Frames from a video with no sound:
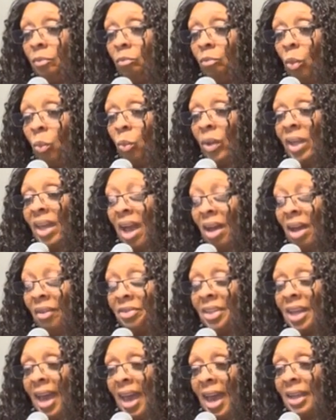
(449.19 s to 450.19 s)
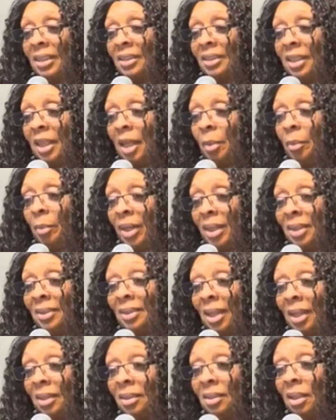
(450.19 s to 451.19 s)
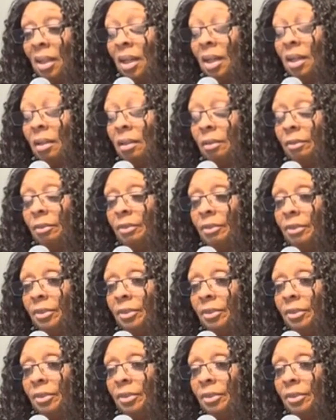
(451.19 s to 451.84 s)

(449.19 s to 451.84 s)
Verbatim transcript: But we have to ask him because that's love.